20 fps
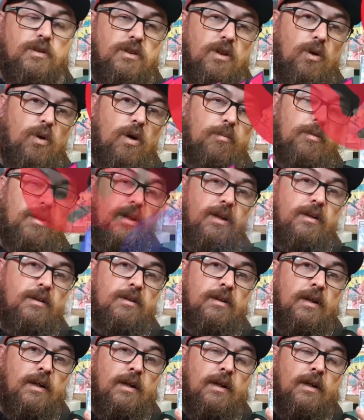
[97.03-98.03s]
So I'm going
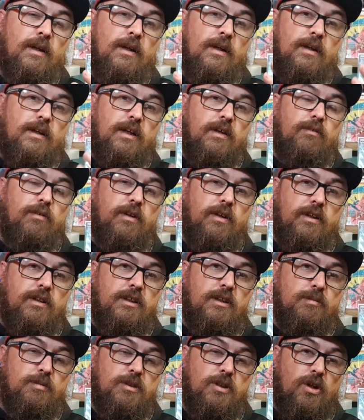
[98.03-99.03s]
to give you the
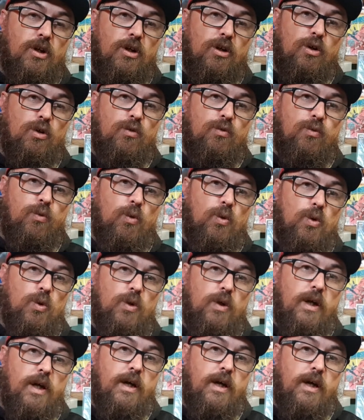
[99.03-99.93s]
tips that I look for,